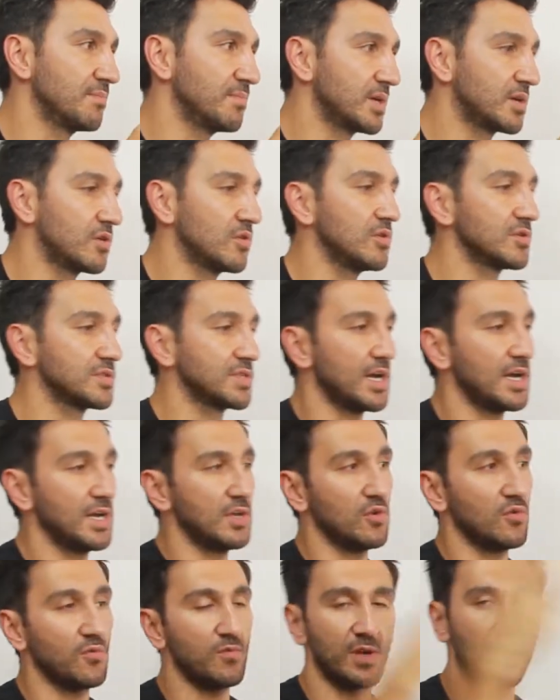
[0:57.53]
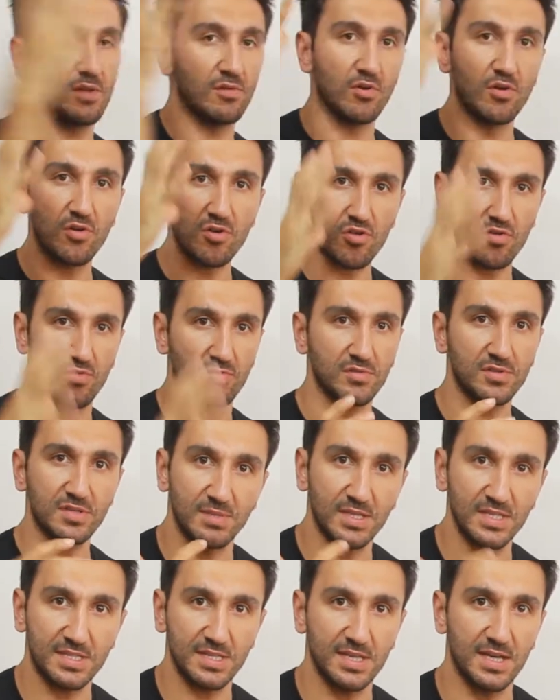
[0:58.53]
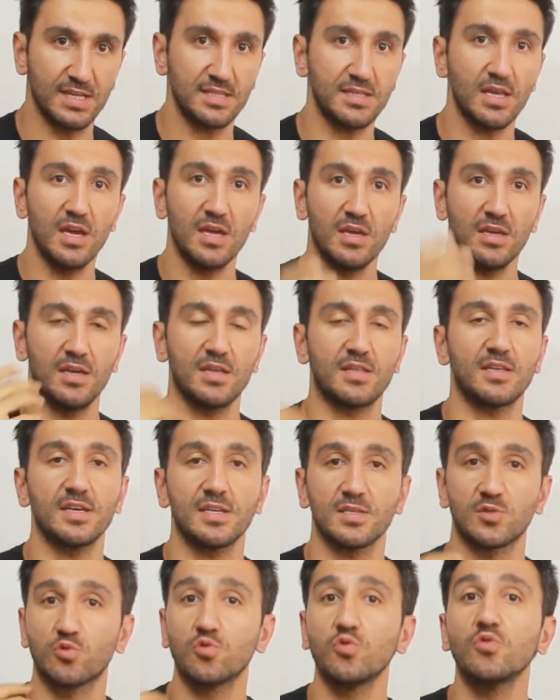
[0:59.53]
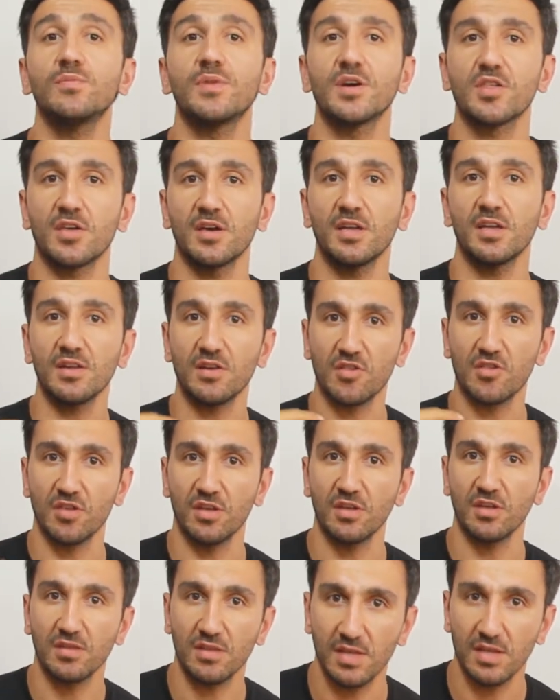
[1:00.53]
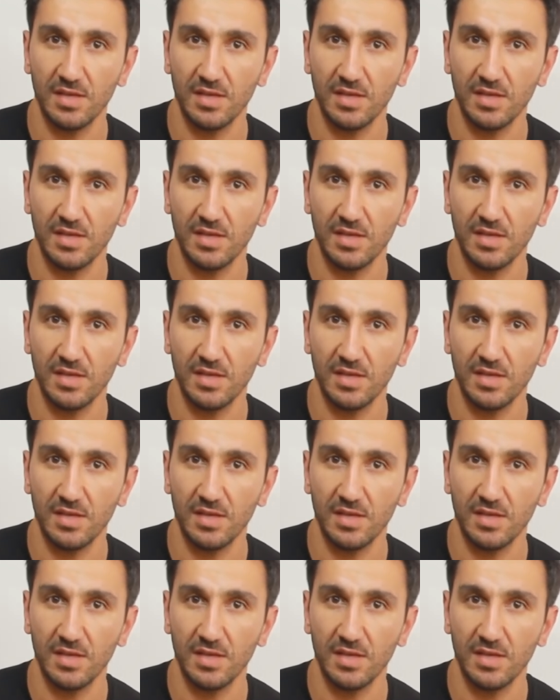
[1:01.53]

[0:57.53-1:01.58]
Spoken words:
because I know very long shoots means that it has too much energy